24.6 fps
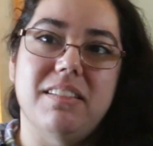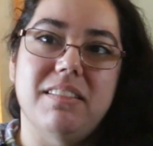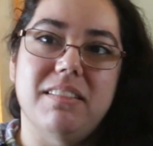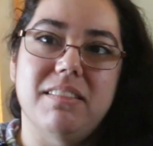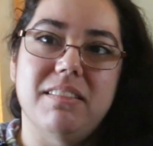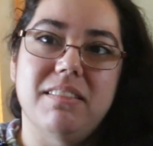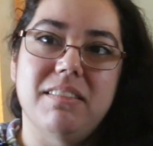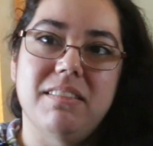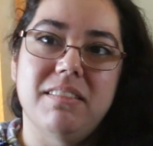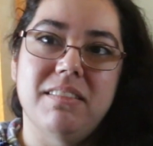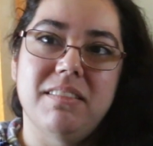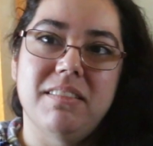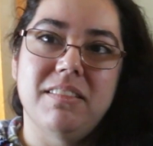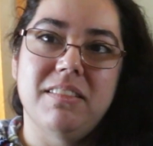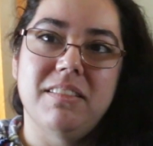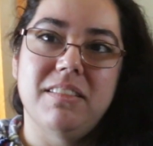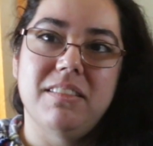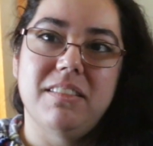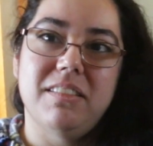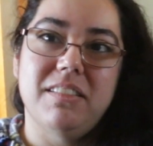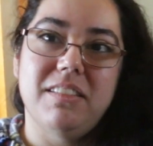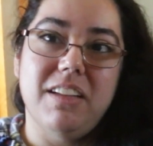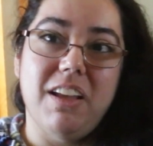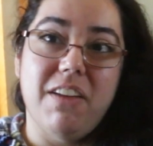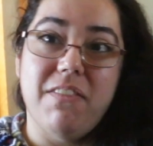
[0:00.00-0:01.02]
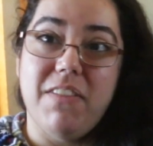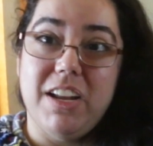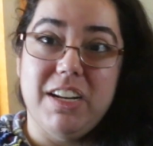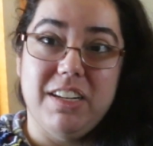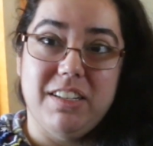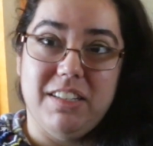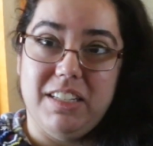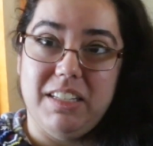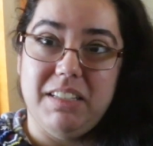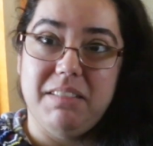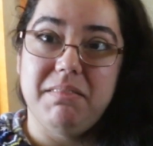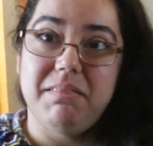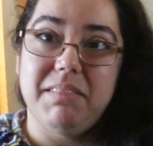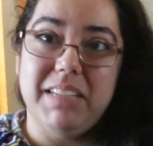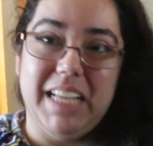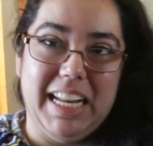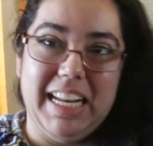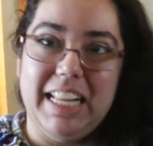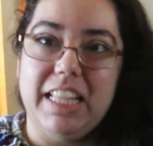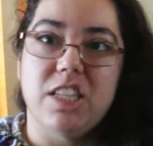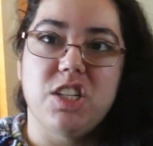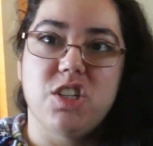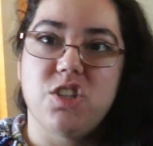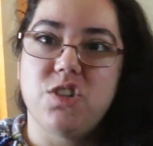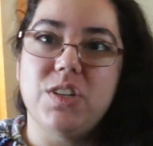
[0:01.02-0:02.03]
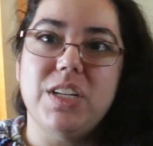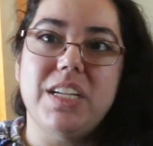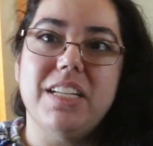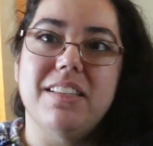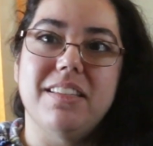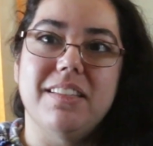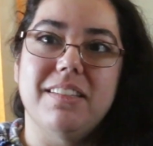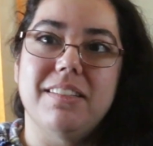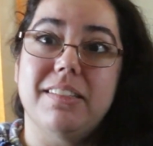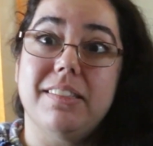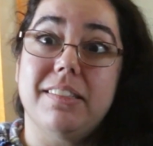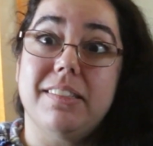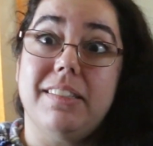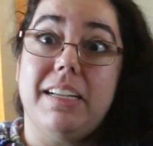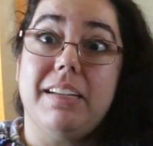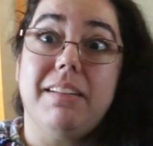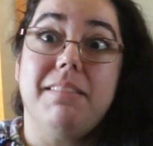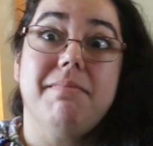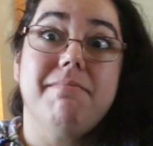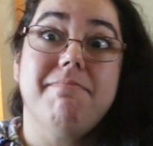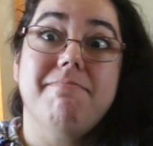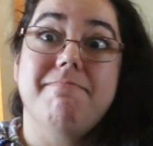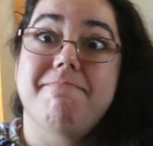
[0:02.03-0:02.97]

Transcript: and eventually getting the treats, and just like,